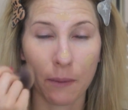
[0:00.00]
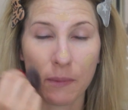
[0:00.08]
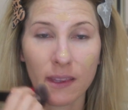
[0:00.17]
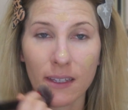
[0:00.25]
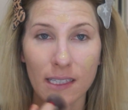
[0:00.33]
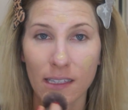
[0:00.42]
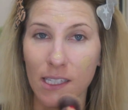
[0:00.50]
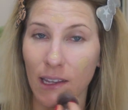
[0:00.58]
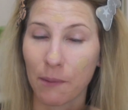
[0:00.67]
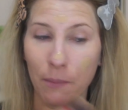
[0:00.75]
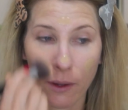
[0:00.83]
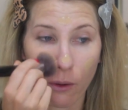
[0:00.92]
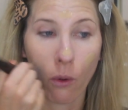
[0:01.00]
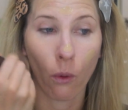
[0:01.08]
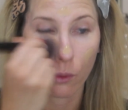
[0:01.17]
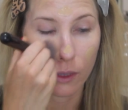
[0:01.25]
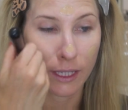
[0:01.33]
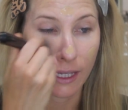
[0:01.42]
I mean, this is like my
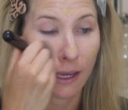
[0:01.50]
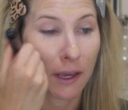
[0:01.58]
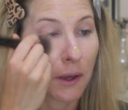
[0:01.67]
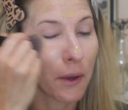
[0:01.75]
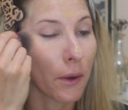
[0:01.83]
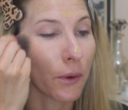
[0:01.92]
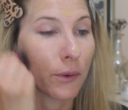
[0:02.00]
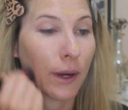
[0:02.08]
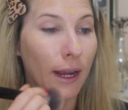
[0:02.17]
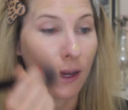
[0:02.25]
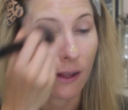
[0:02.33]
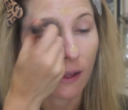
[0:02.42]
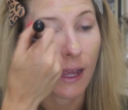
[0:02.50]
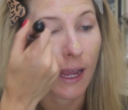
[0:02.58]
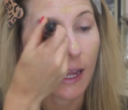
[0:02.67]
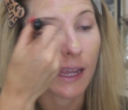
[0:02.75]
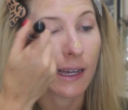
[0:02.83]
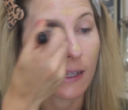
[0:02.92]
holy grail,
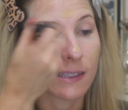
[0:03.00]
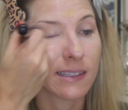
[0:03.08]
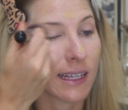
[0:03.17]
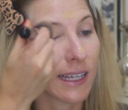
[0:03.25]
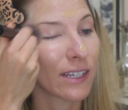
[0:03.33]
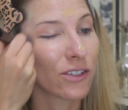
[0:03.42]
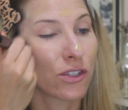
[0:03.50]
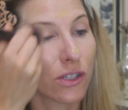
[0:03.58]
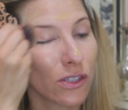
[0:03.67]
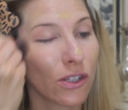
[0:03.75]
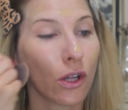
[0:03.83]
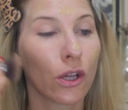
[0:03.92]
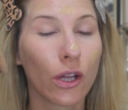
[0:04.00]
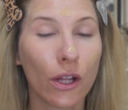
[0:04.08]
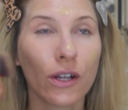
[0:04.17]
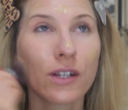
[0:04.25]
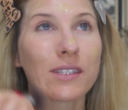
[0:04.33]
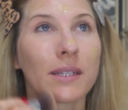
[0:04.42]
and it just
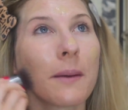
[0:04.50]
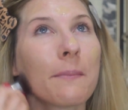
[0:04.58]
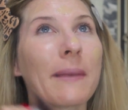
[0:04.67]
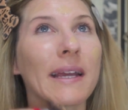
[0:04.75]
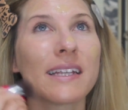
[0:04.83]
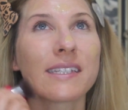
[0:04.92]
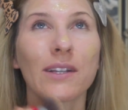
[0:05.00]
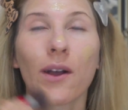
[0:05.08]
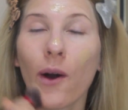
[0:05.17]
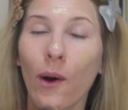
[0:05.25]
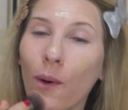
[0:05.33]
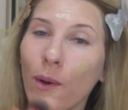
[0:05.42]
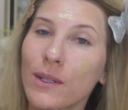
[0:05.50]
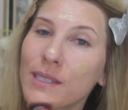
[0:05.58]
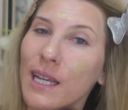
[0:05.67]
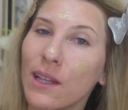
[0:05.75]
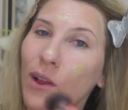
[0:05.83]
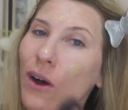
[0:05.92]
looks amazing all
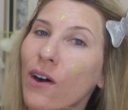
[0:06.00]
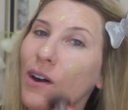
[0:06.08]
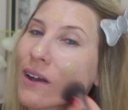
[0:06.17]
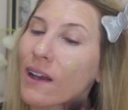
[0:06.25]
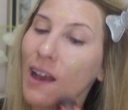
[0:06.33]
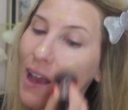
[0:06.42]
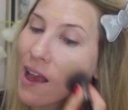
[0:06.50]
day long.